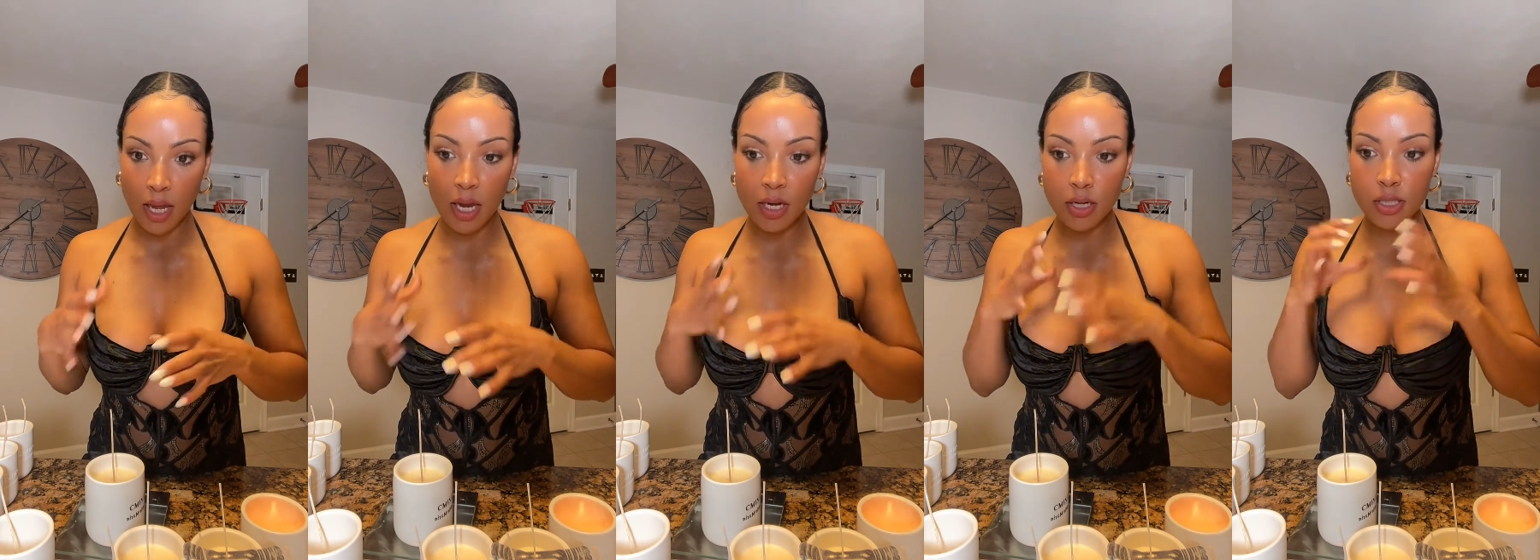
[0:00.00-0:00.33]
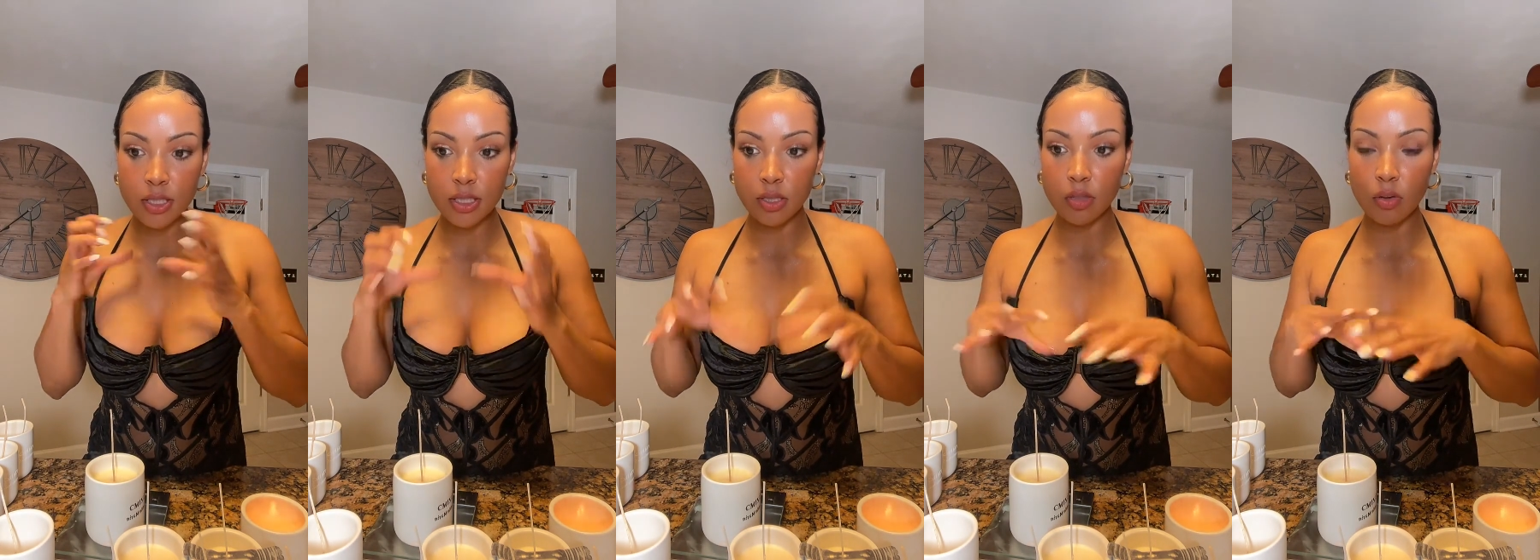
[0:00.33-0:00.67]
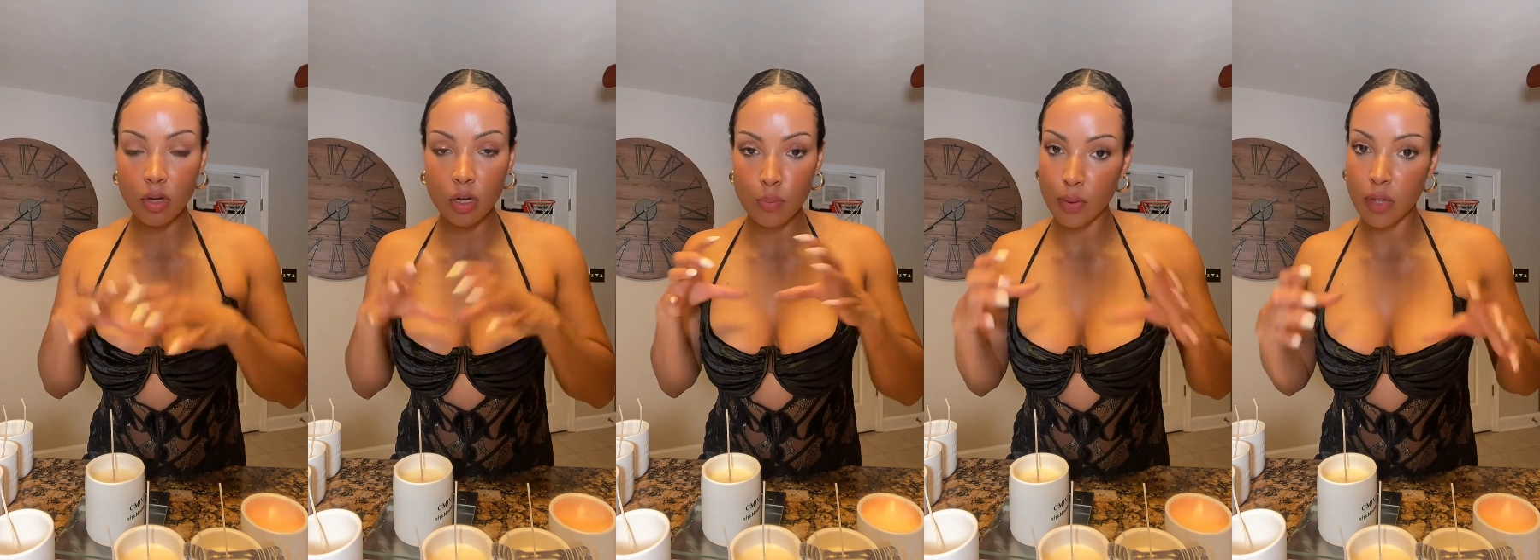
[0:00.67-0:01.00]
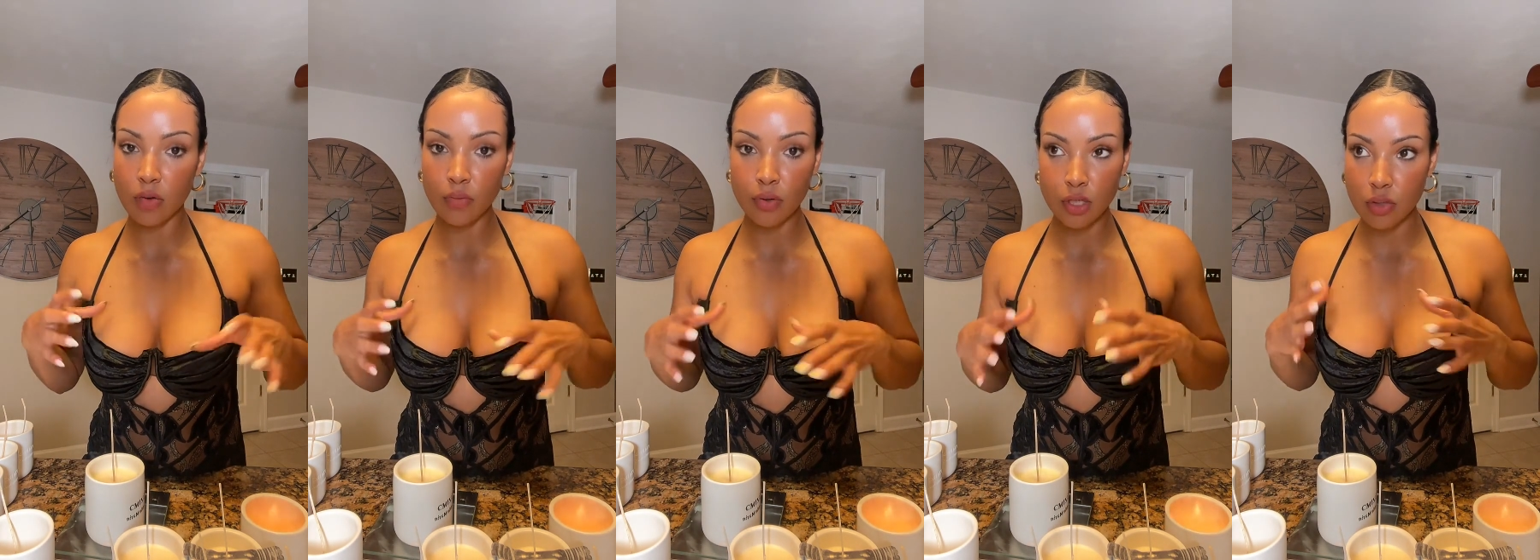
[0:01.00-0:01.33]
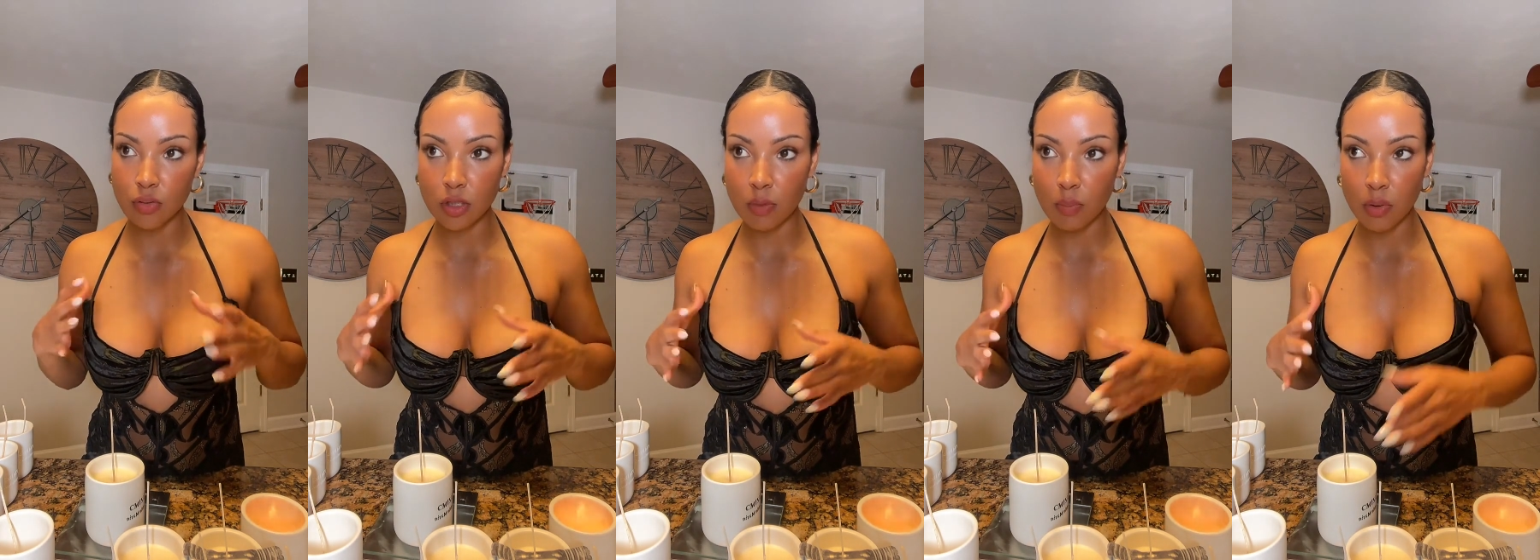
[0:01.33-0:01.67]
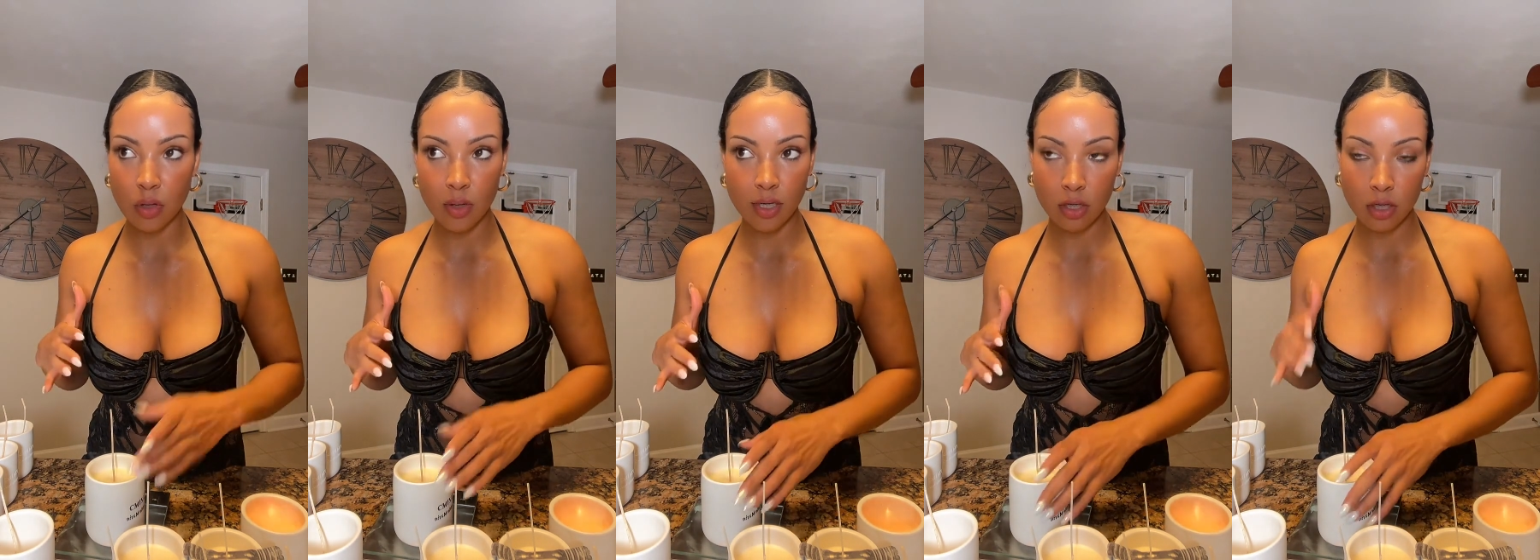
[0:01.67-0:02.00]
and they're still going to be
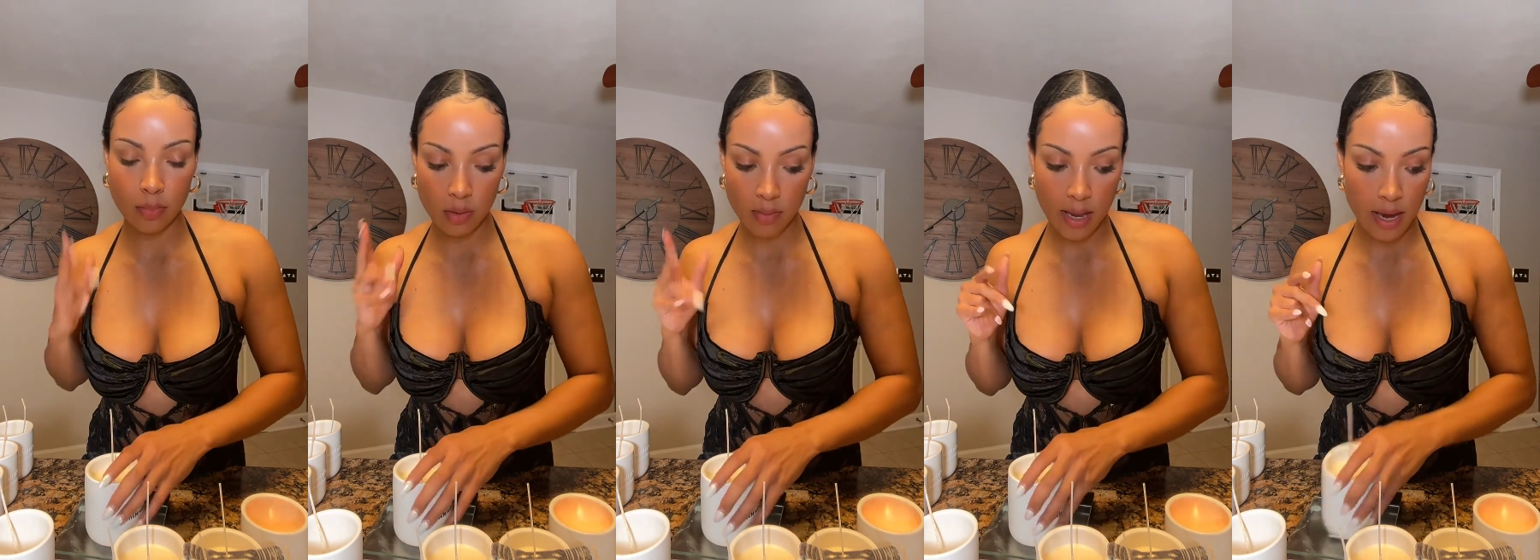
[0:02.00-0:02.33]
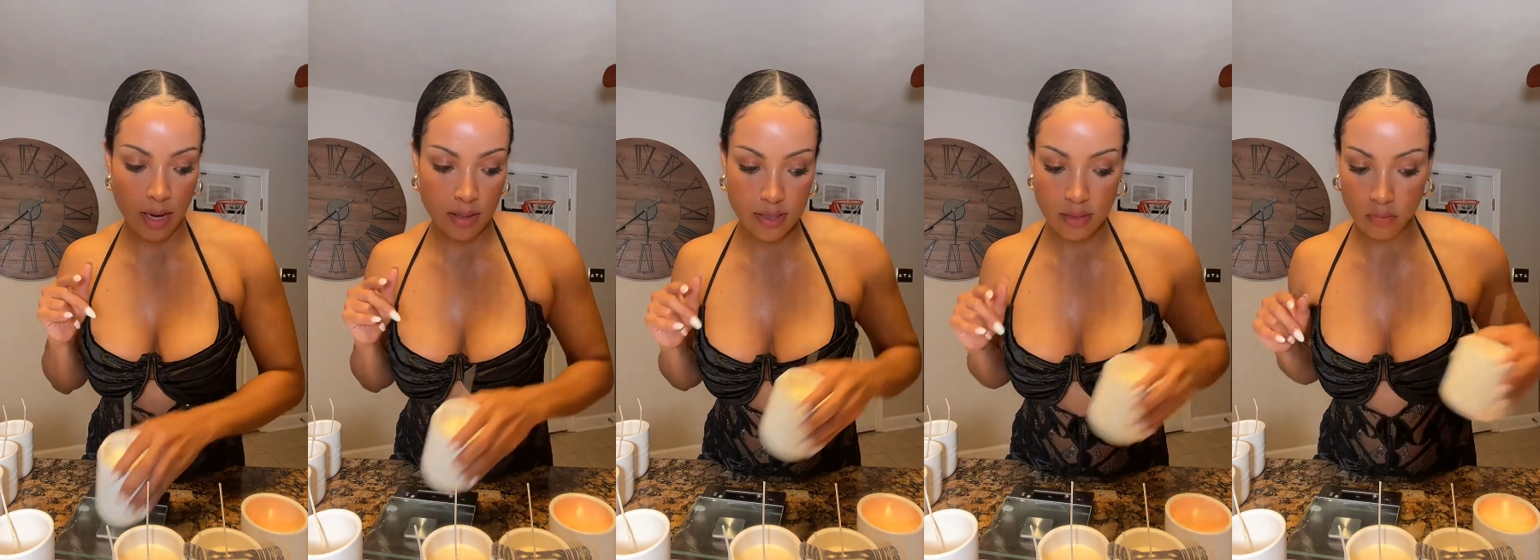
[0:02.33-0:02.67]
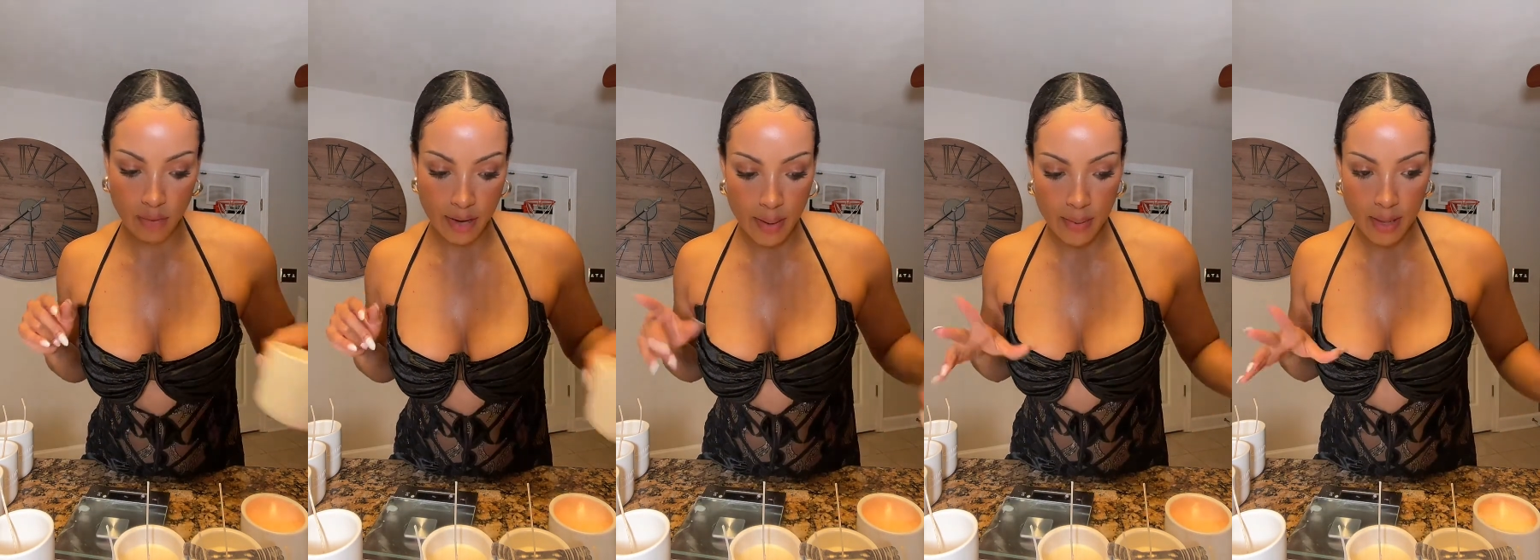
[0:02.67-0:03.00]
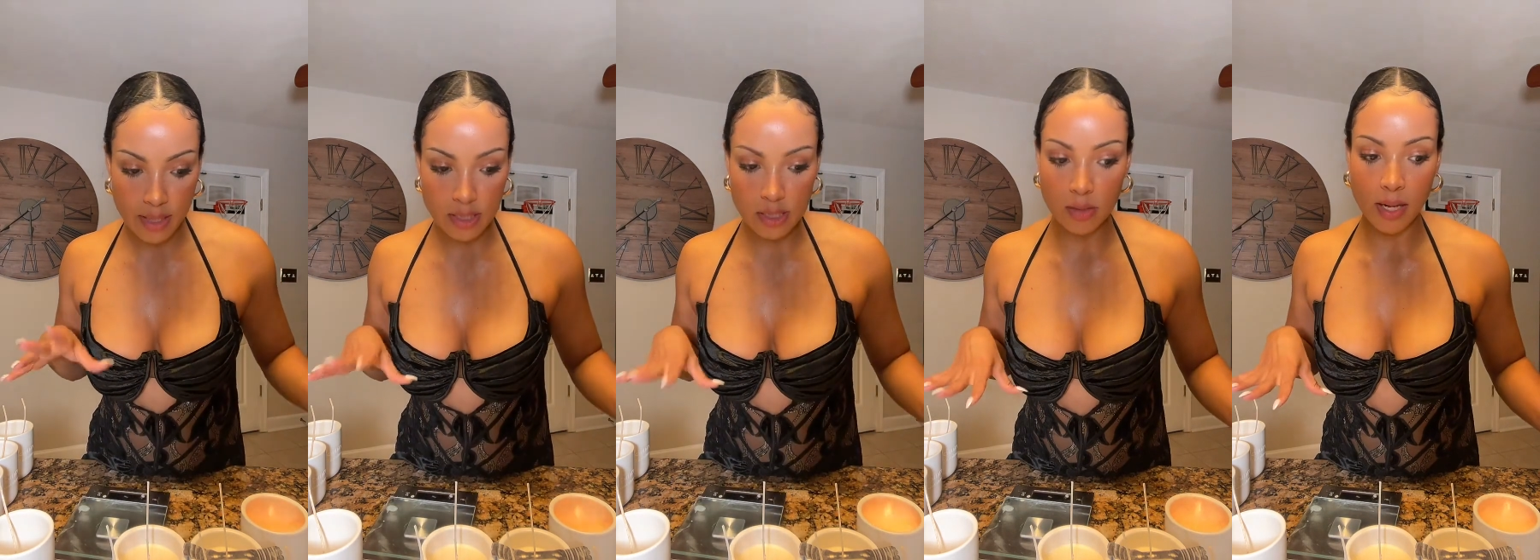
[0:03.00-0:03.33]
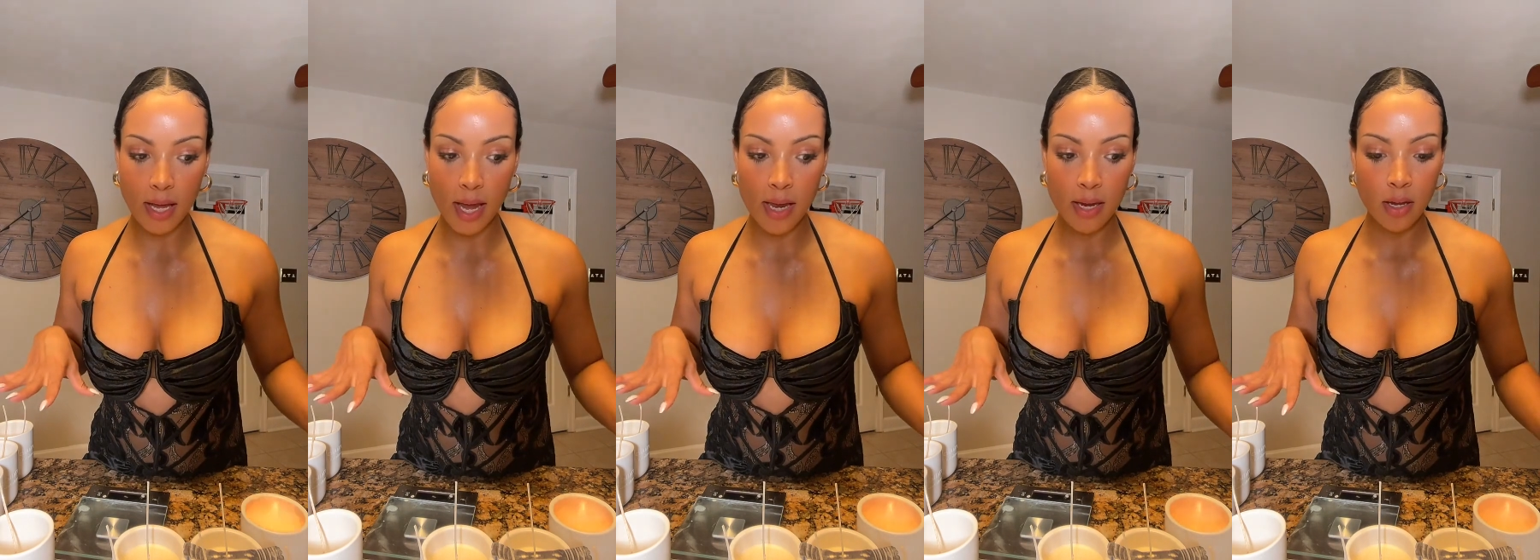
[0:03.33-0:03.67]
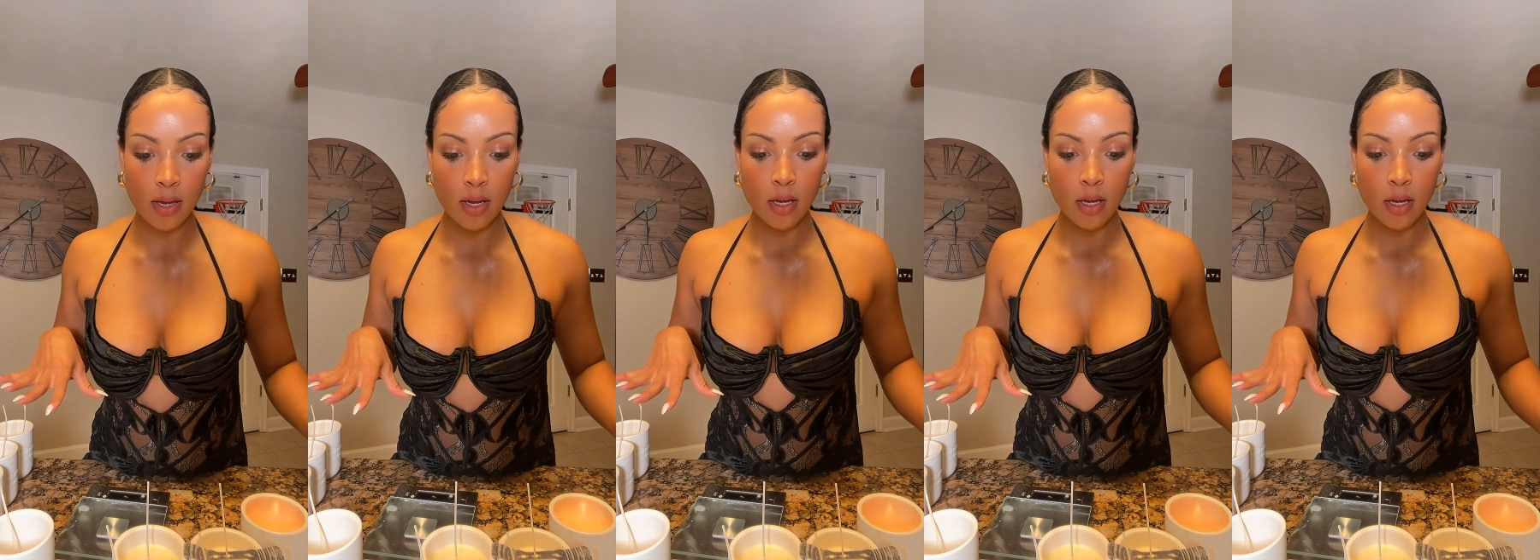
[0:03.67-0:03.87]
reusable, and they're going to be made out of ceramic. So like,